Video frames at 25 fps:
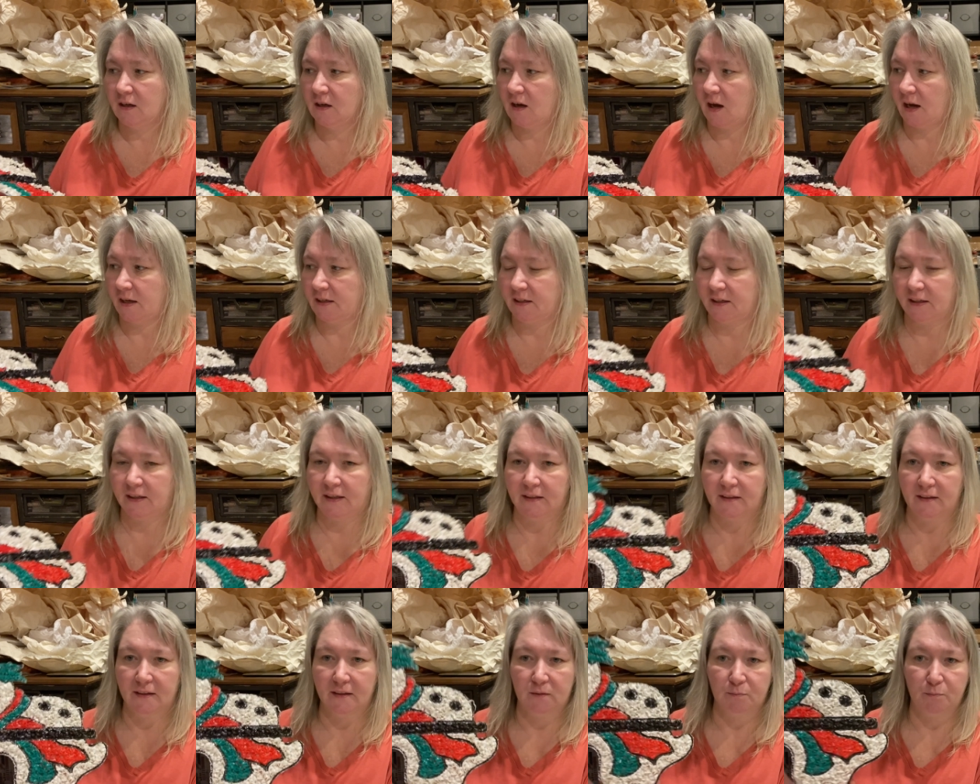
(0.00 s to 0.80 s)
I did
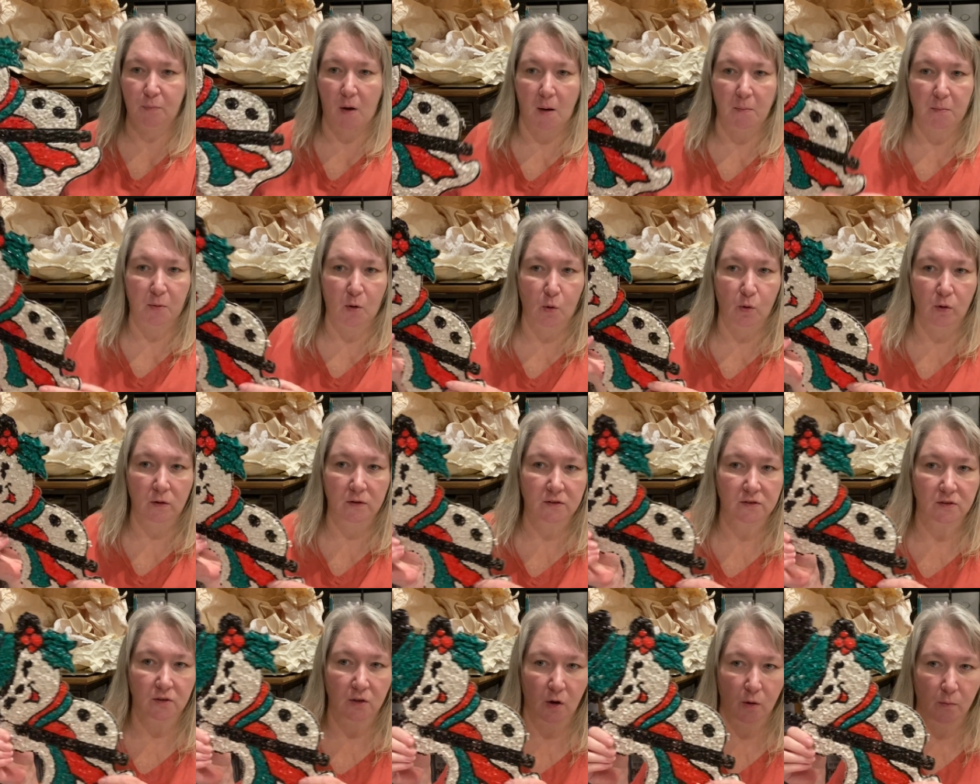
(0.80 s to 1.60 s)
get this popcorn
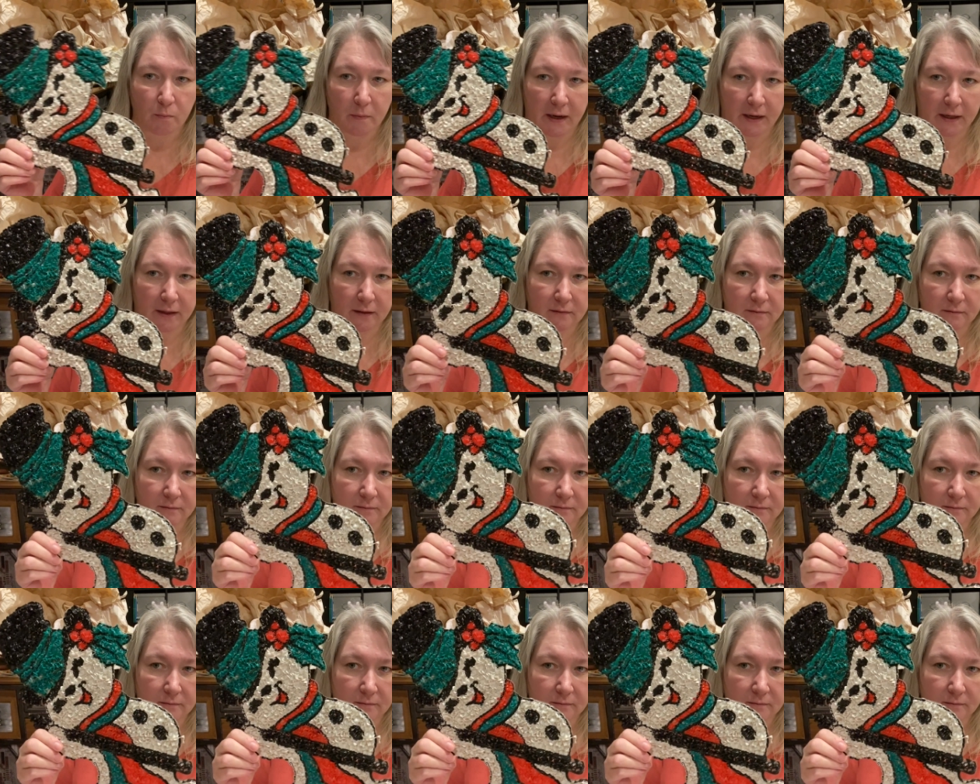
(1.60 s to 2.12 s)
snowman.